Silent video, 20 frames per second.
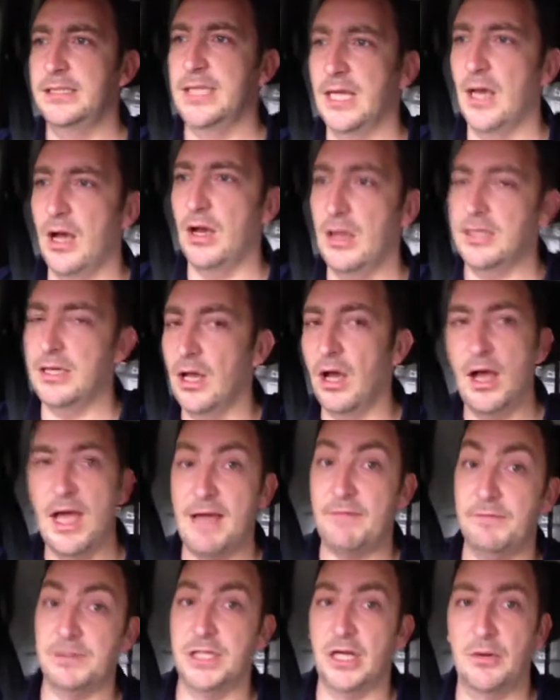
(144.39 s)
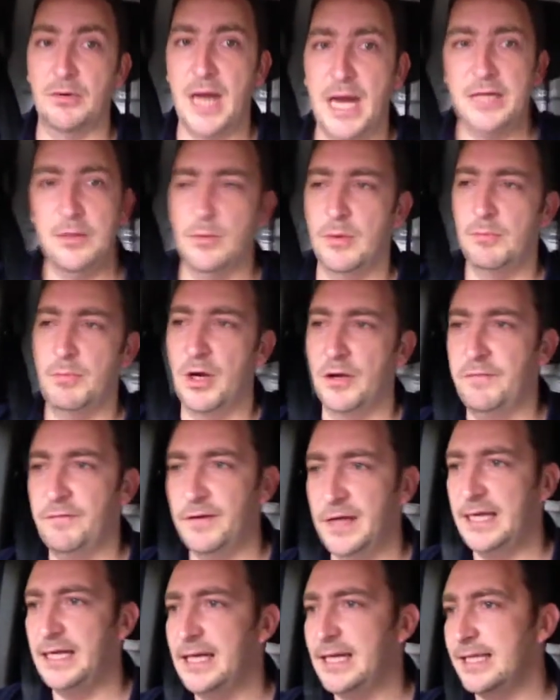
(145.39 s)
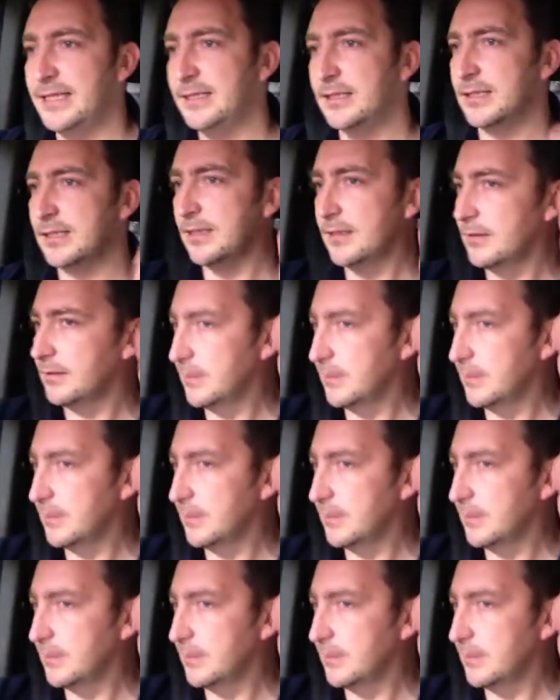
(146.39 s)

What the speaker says: I haven't told anyone my feelings